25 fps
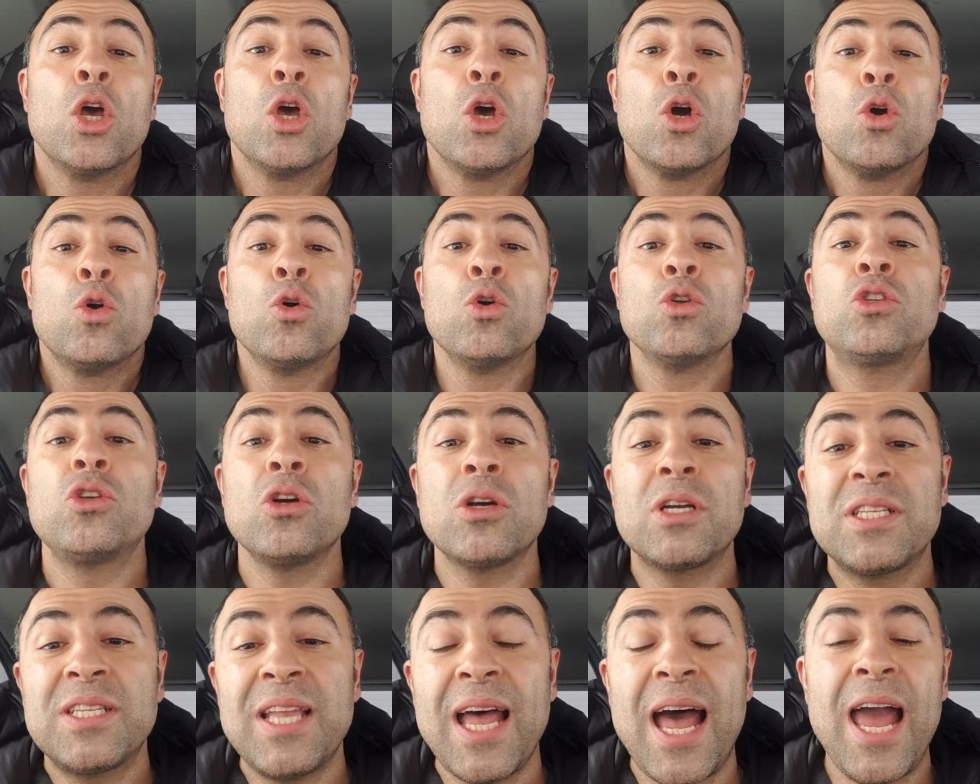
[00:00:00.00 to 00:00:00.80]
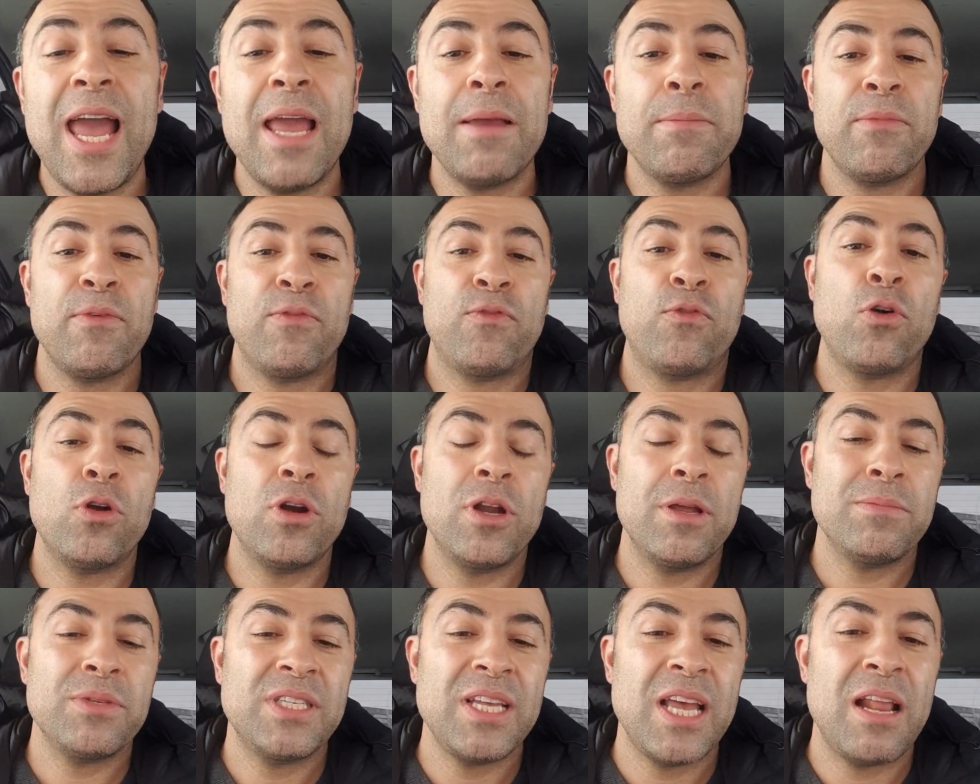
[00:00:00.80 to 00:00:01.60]
who took time for
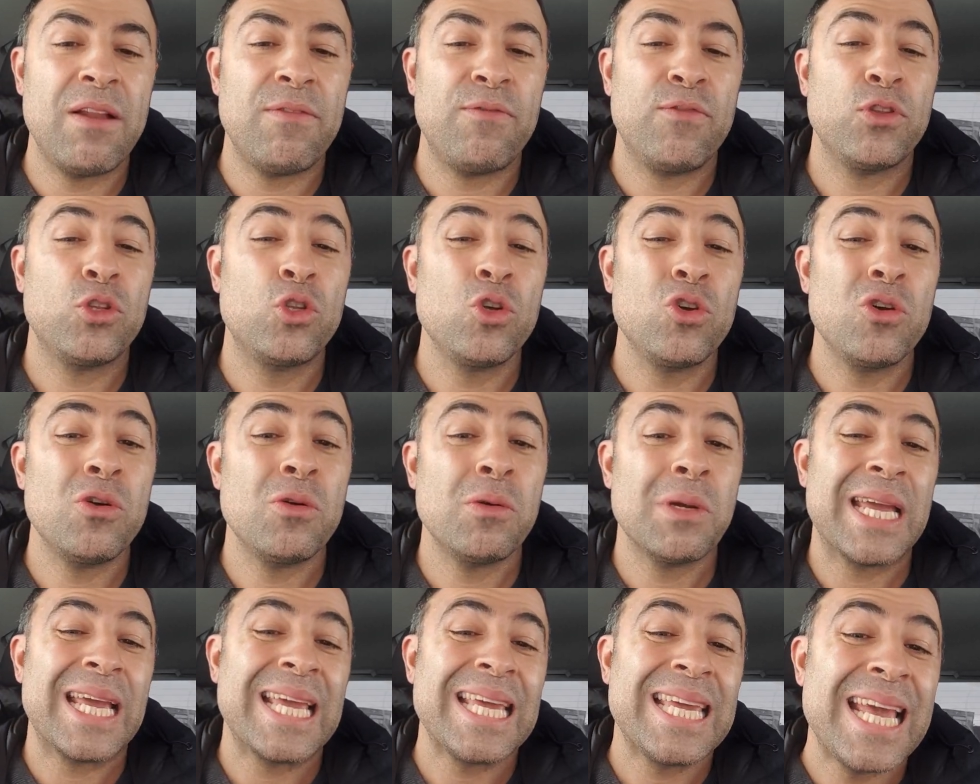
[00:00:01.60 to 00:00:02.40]
himself to